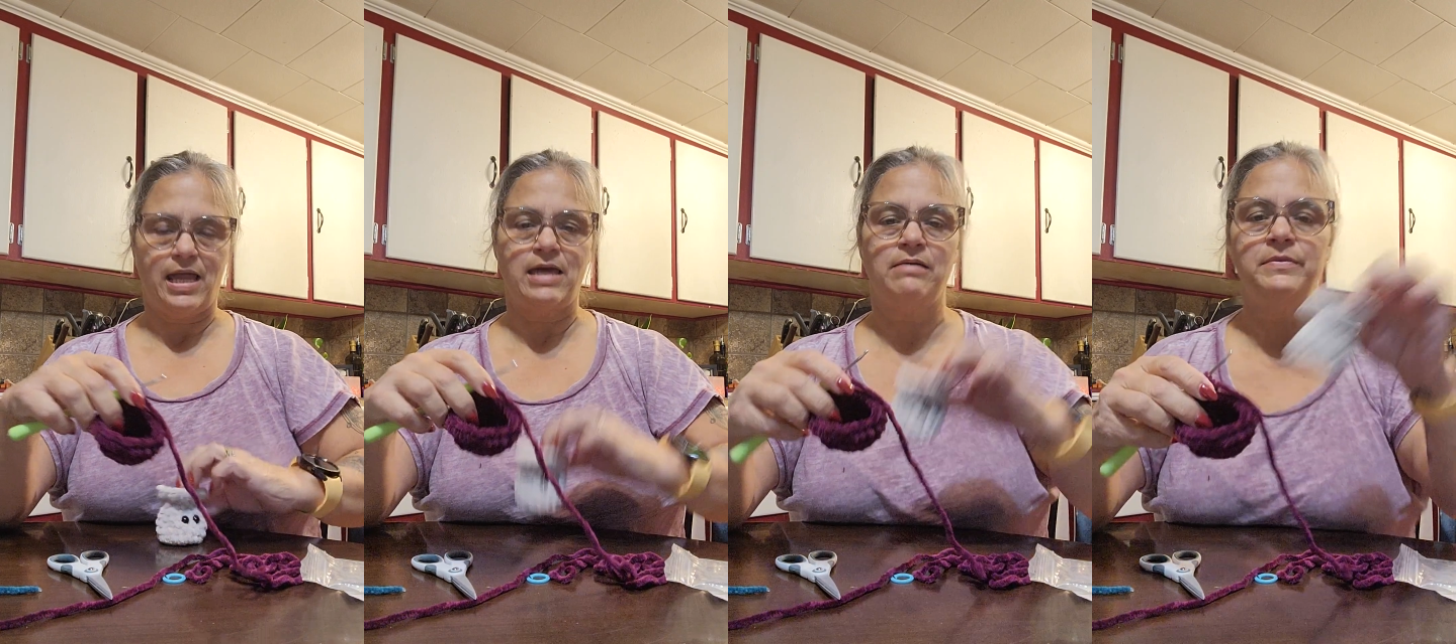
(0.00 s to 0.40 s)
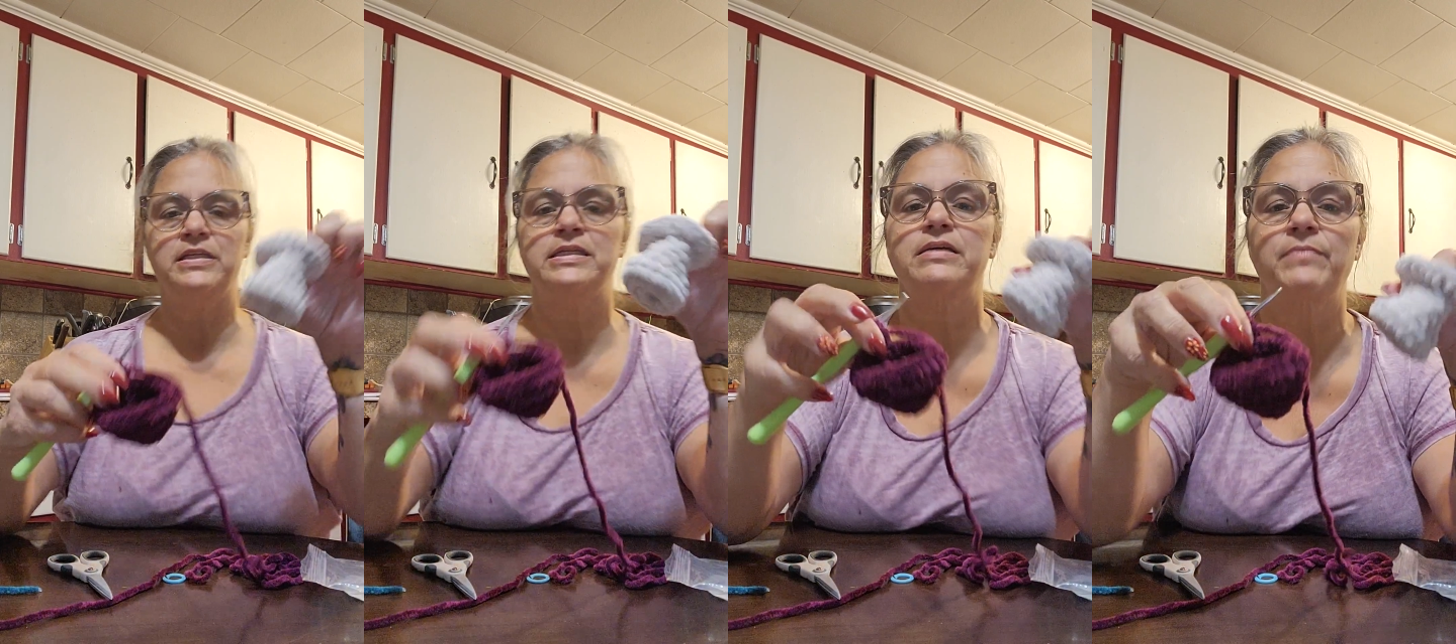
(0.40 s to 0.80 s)
And I'm going
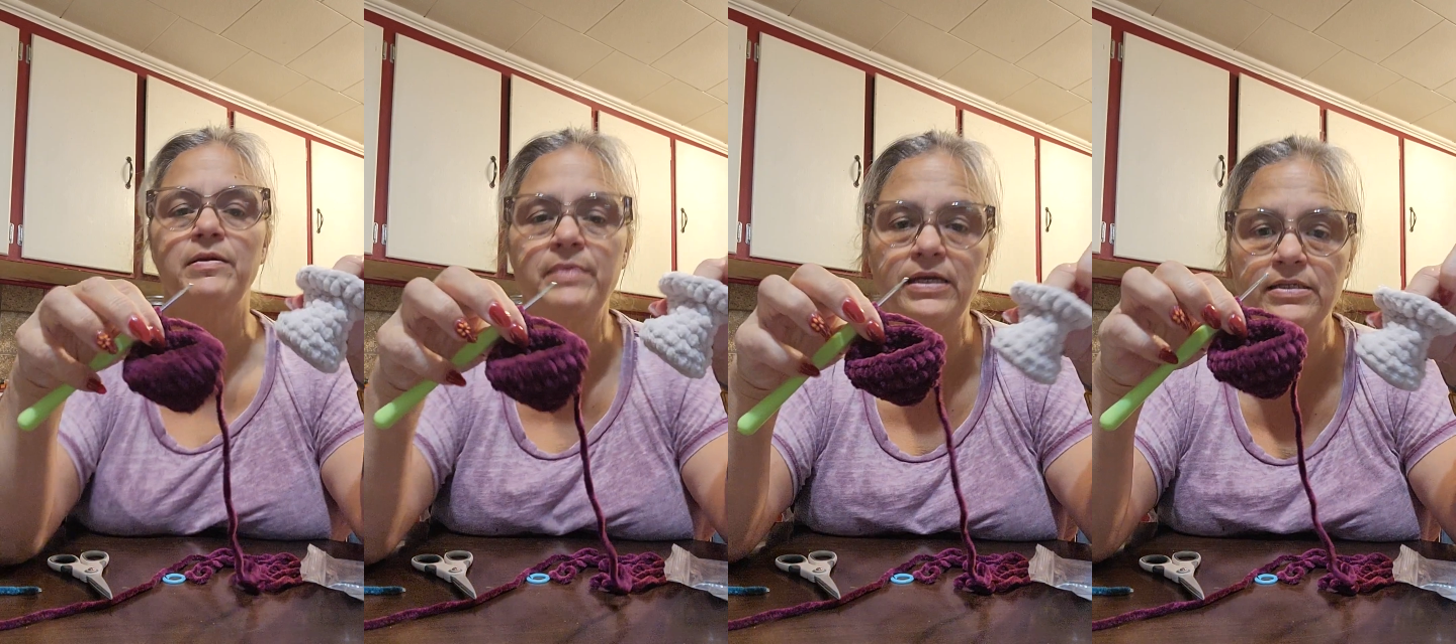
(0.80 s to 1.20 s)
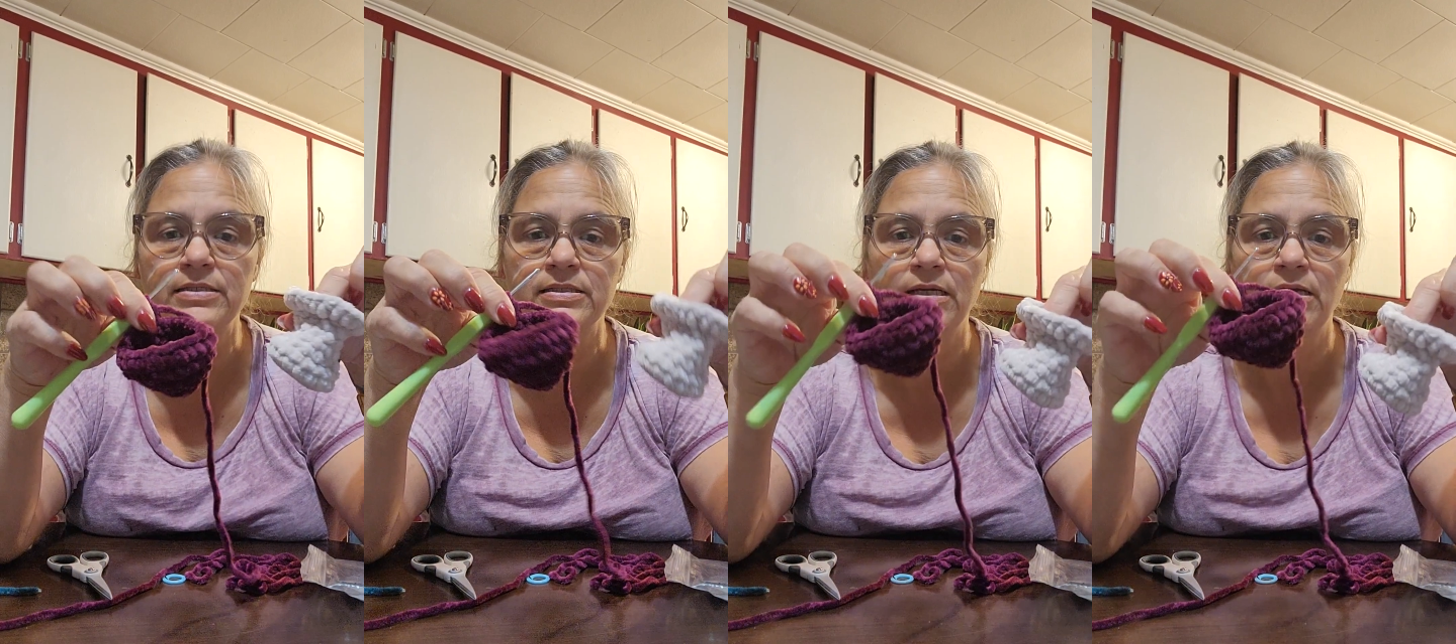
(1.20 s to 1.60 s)
to take my
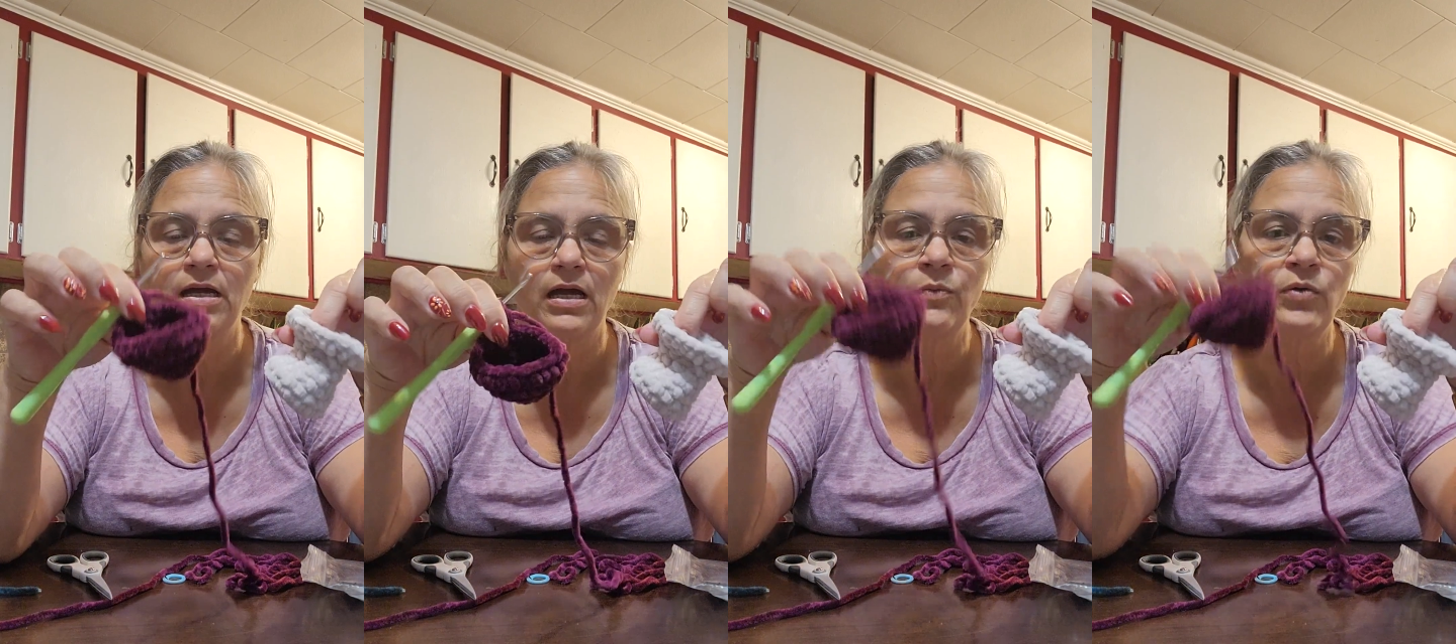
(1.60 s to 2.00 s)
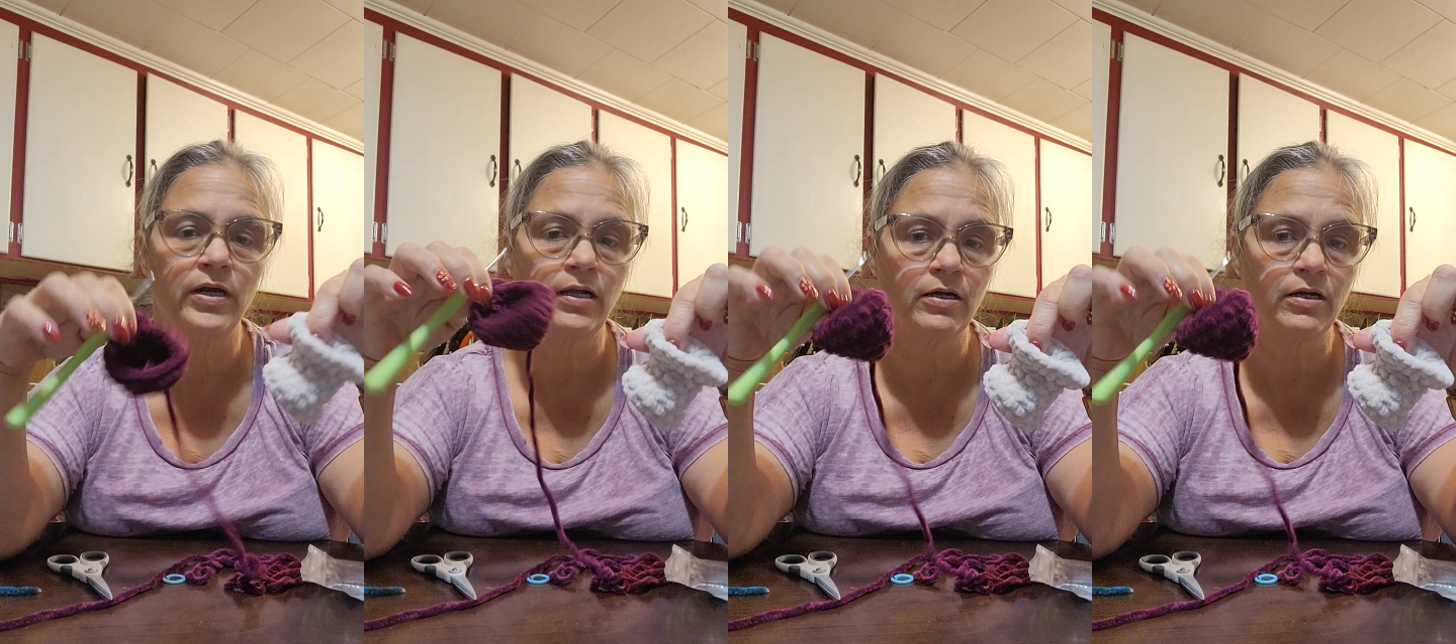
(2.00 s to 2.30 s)
base and we're going